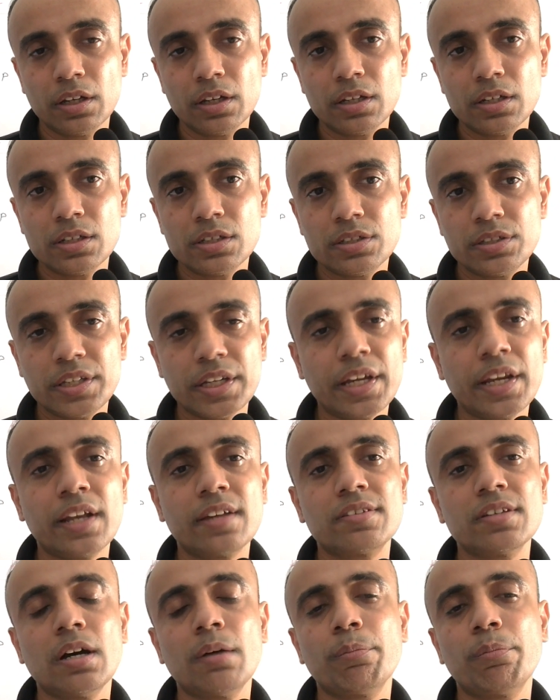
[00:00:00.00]
Second
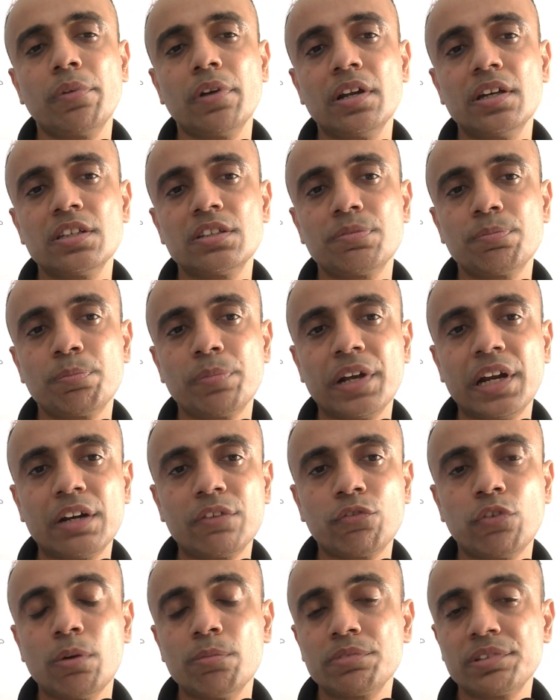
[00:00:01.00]
example is
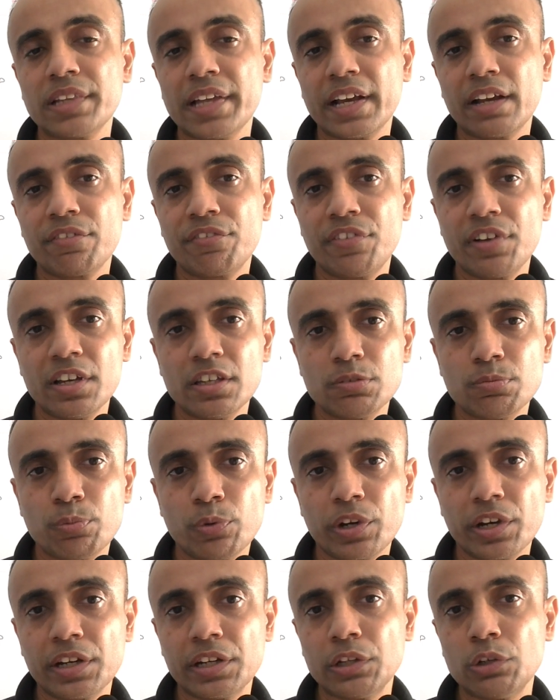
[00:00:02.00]
platforms like Facebook
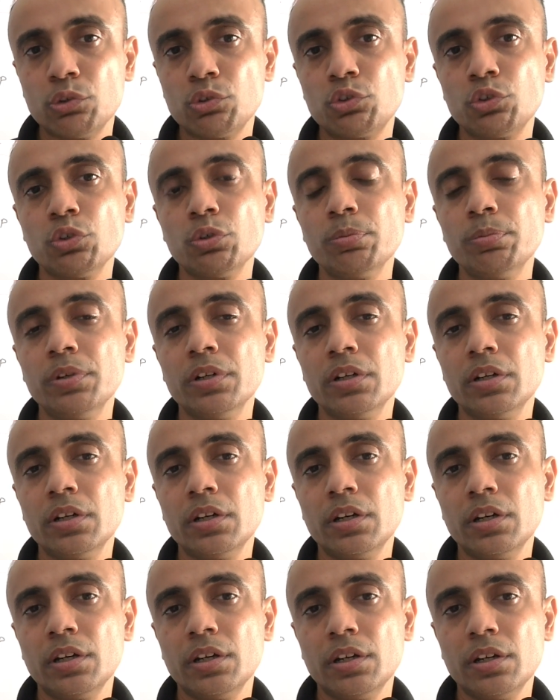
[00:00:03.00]
and YouTube.
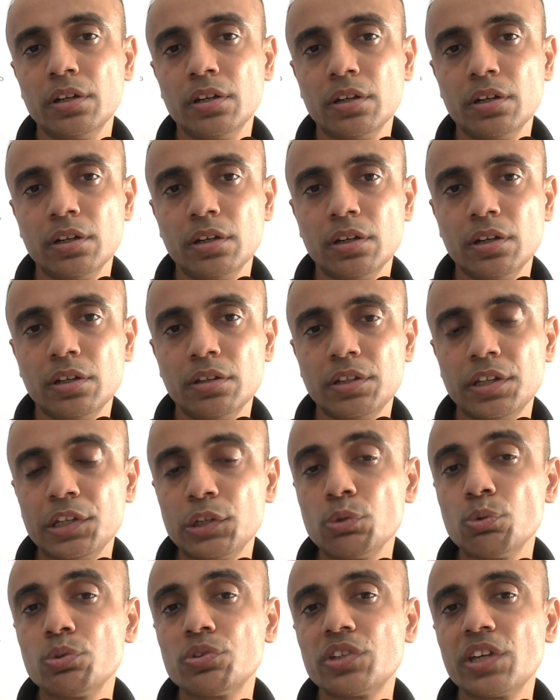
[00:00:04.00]
They
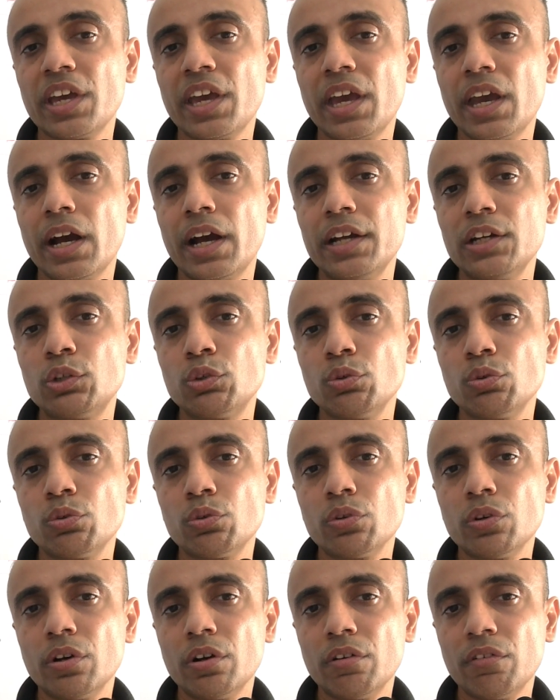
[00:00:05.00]
use AI to
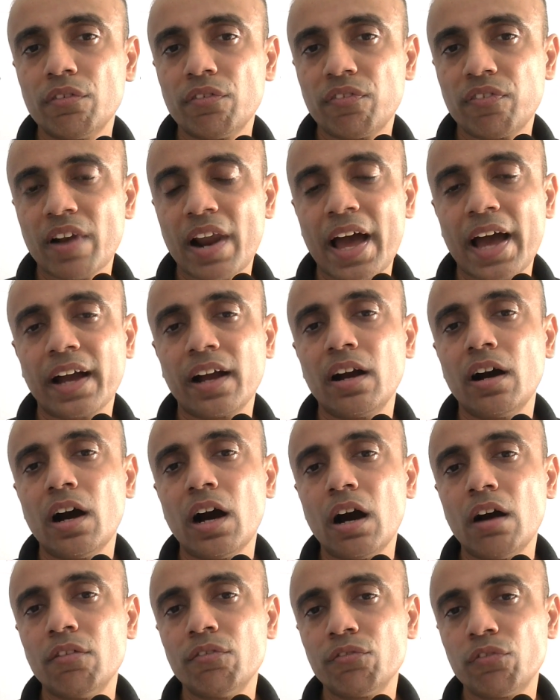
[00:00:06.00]
flag
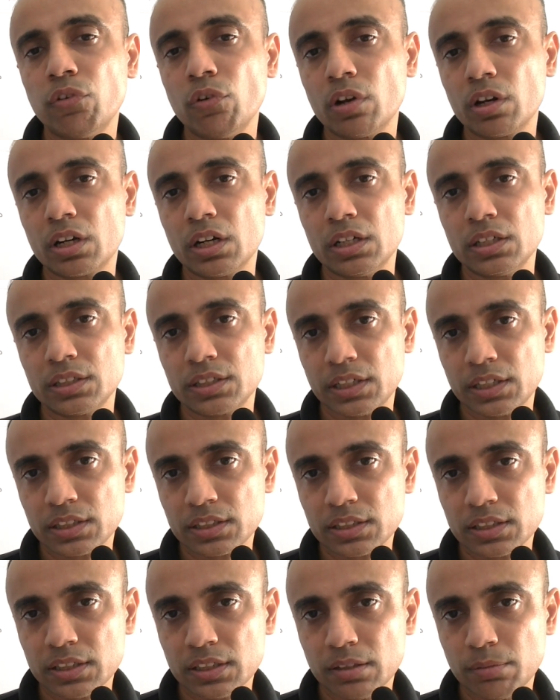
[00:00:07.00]
harmful
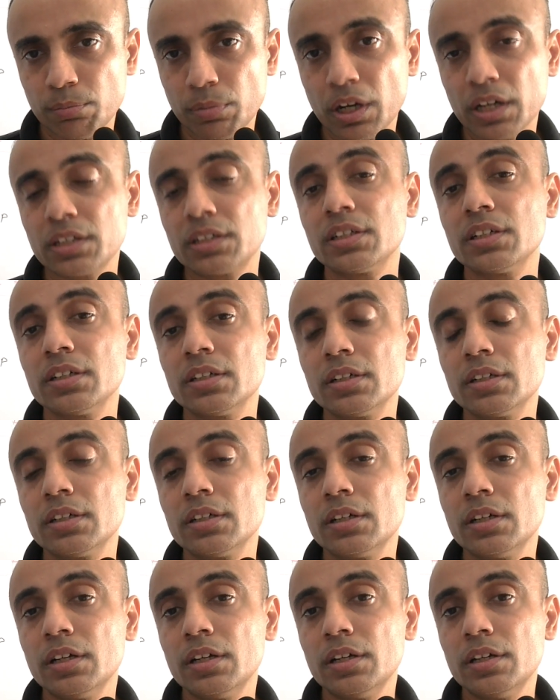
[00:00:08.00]
content, but
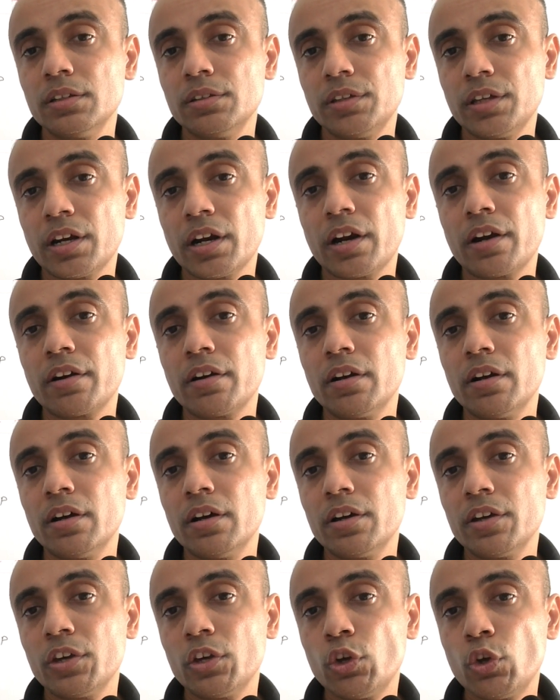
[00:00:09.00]
there are
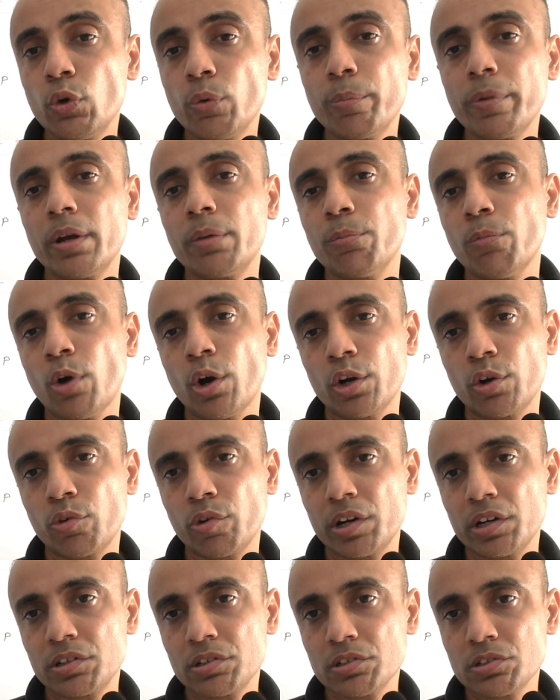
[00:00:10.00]
human
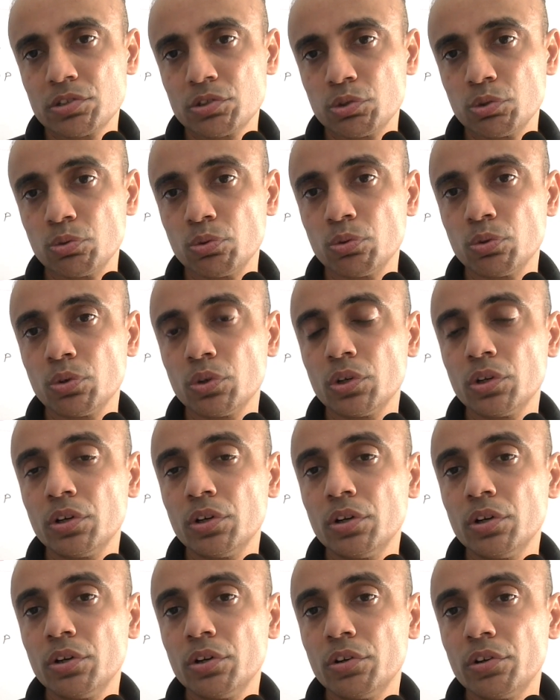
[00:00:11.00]
moderators who
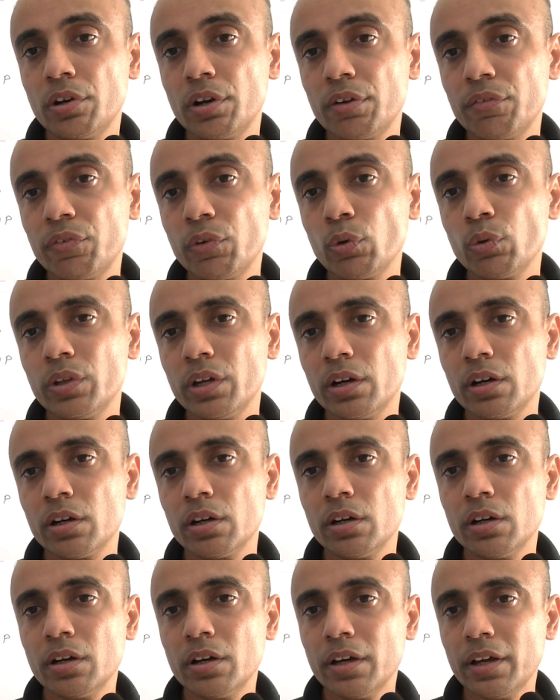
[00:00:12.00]
review the
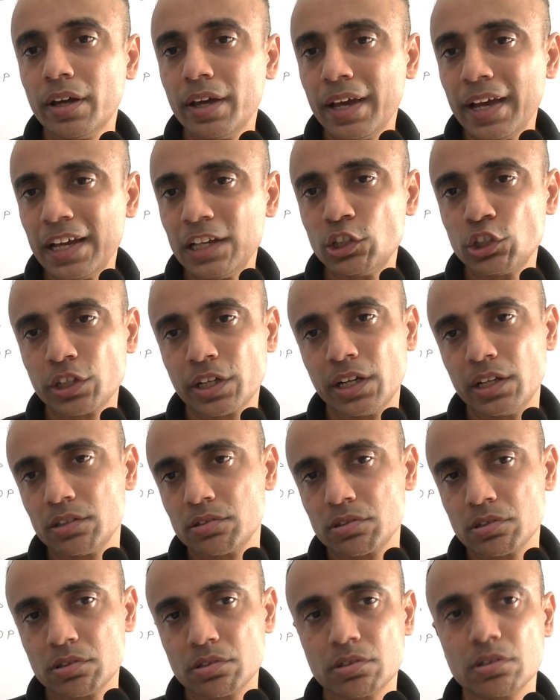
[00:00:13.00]
edge
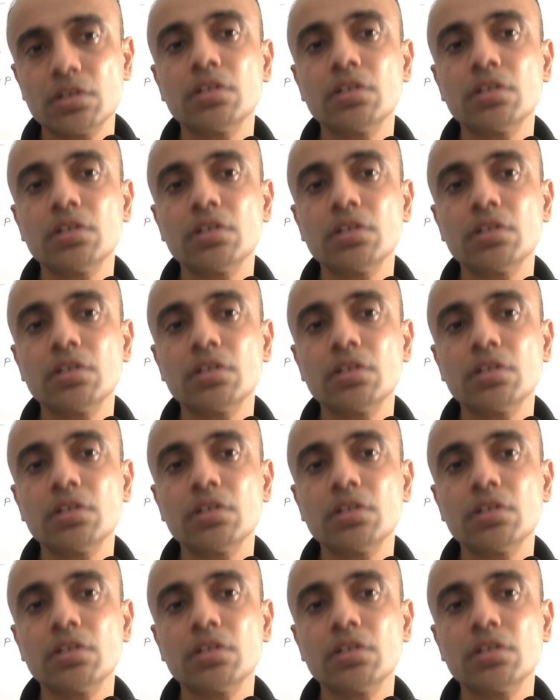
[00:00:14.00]
cases.